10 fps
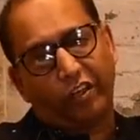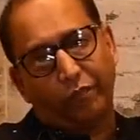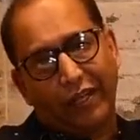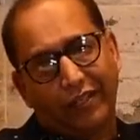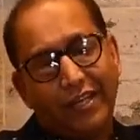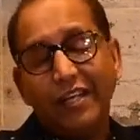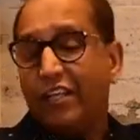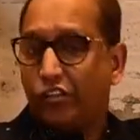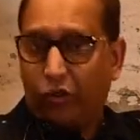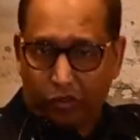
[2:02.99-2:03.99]
of milk
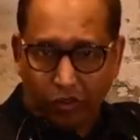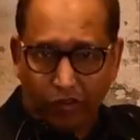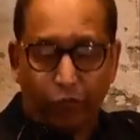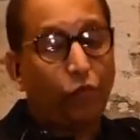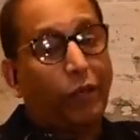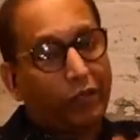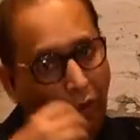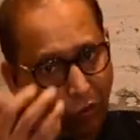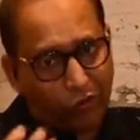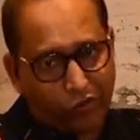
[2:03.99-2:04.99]
is not only food but
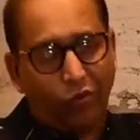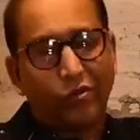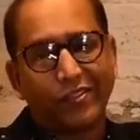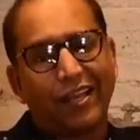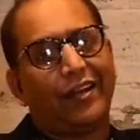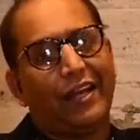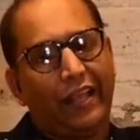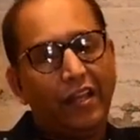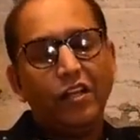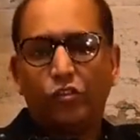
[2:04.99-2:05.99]
also suckling.
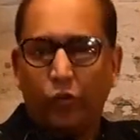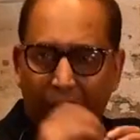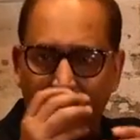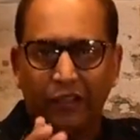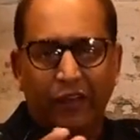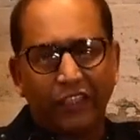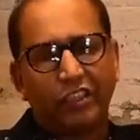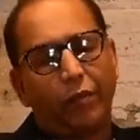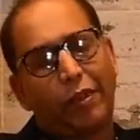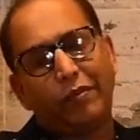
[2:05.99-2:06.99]
So encourage
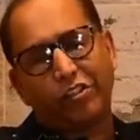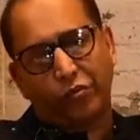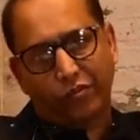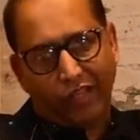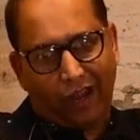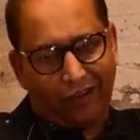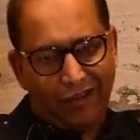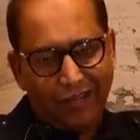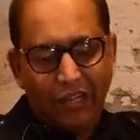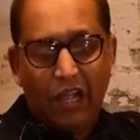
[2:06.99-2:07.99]
the babies to suck.
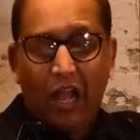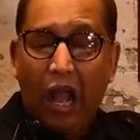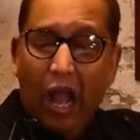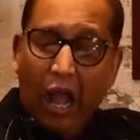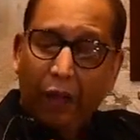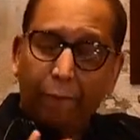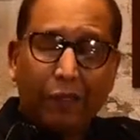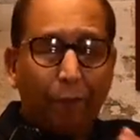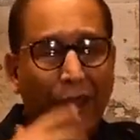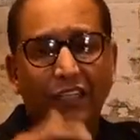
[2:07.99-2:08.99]

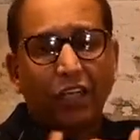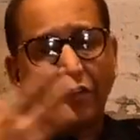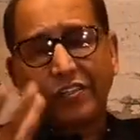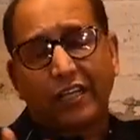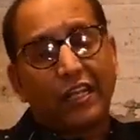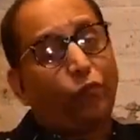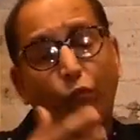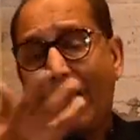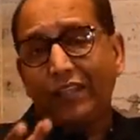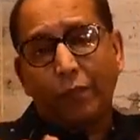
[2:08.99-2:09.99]
The pattern of suckling,
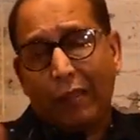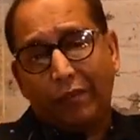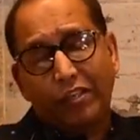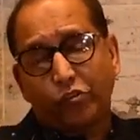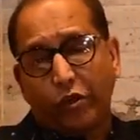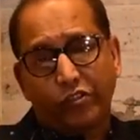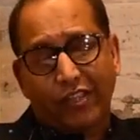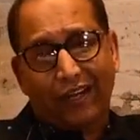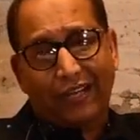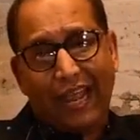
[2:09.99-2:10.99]
when the baby is going to
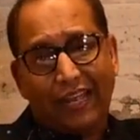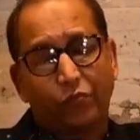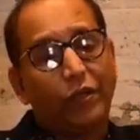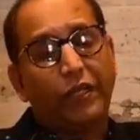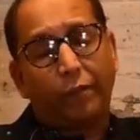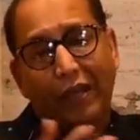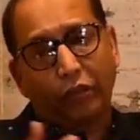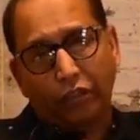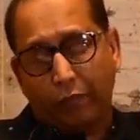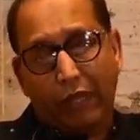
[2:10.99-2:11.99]
suck next, will depend
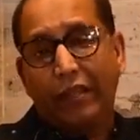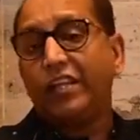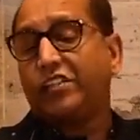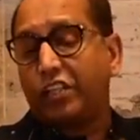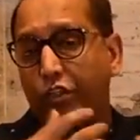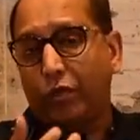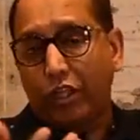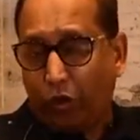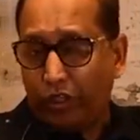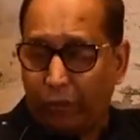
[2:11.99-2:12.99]
on the baby. It's usually
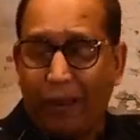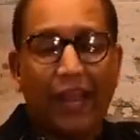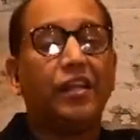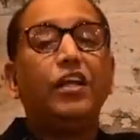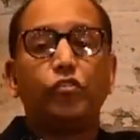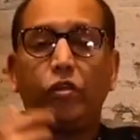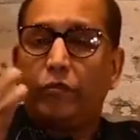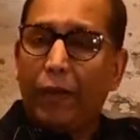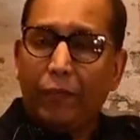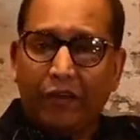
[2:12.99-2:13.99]
on demand. So if the
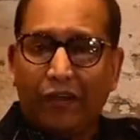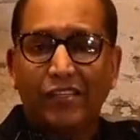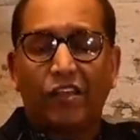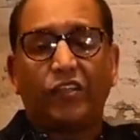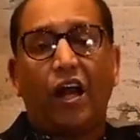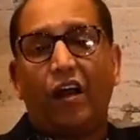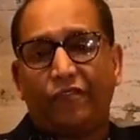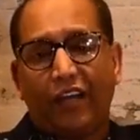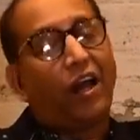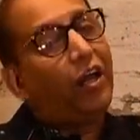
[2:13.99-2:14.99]
baby cries after half
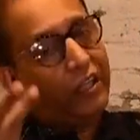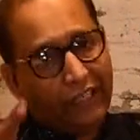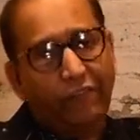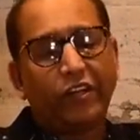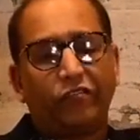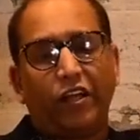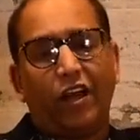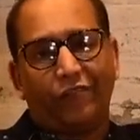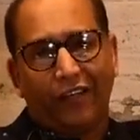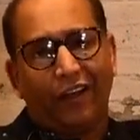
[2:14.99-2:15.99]
an hour, give it after
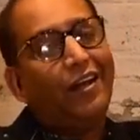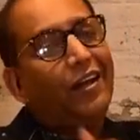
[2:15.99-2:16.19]
half an hour.